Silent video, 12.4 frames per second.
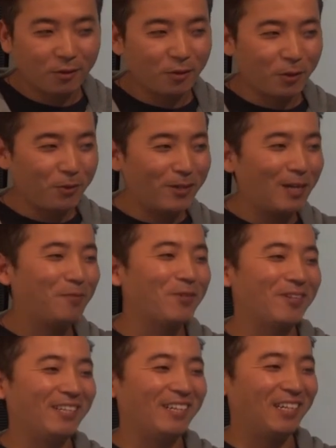So you're
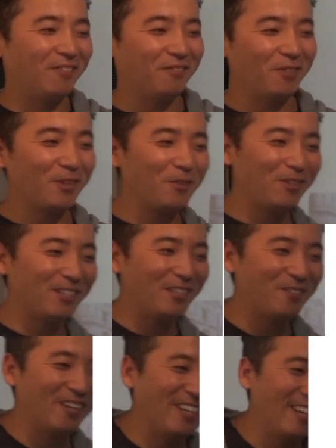happy, right? I've included
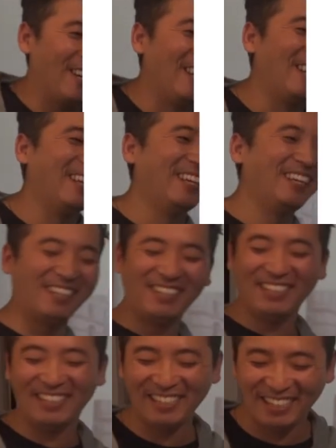TYA.
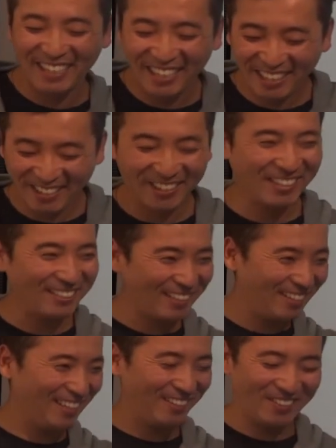You can
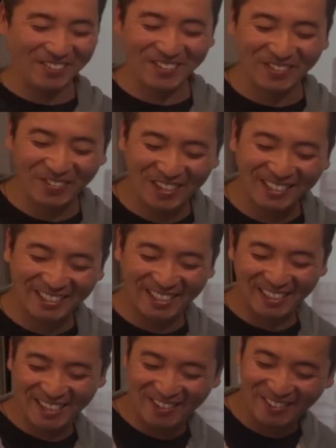say that to your
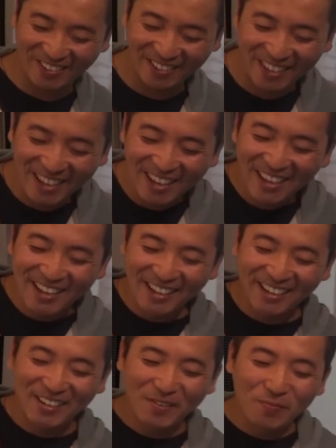president later on.
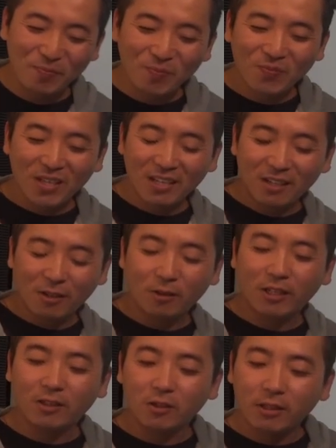
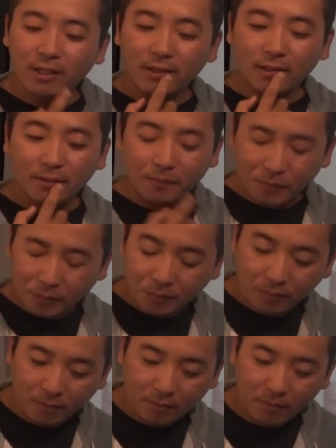Okay, so then
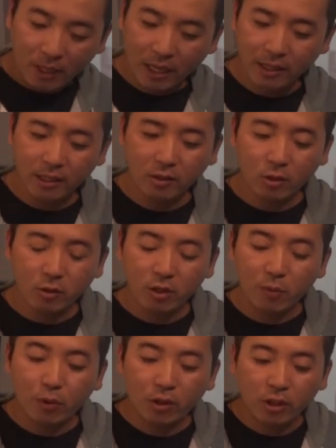I think it's also
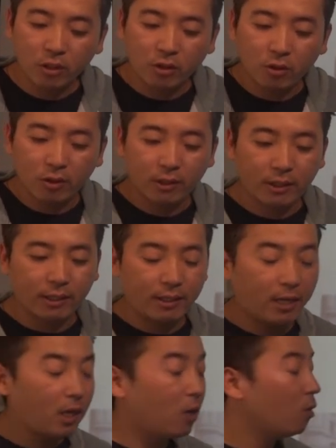important to notice that
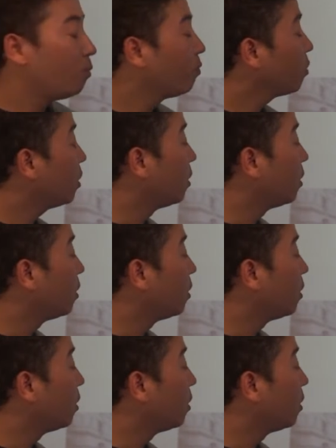how